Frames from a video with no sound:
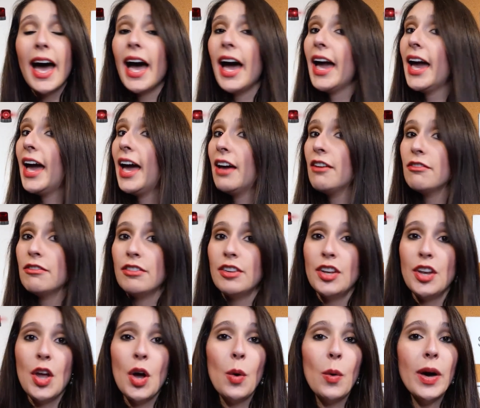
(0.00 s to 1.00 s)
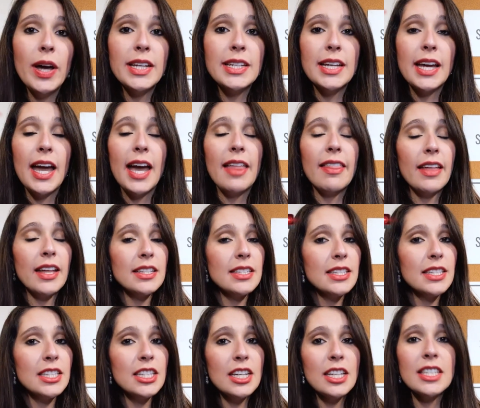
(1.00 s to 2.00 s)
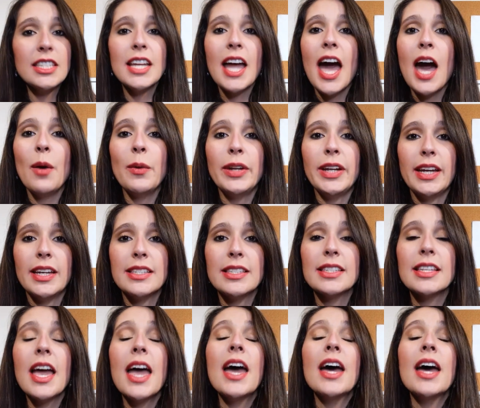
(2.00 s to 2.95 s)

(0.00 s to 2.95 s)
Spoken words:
I have no idea. That's just how it is.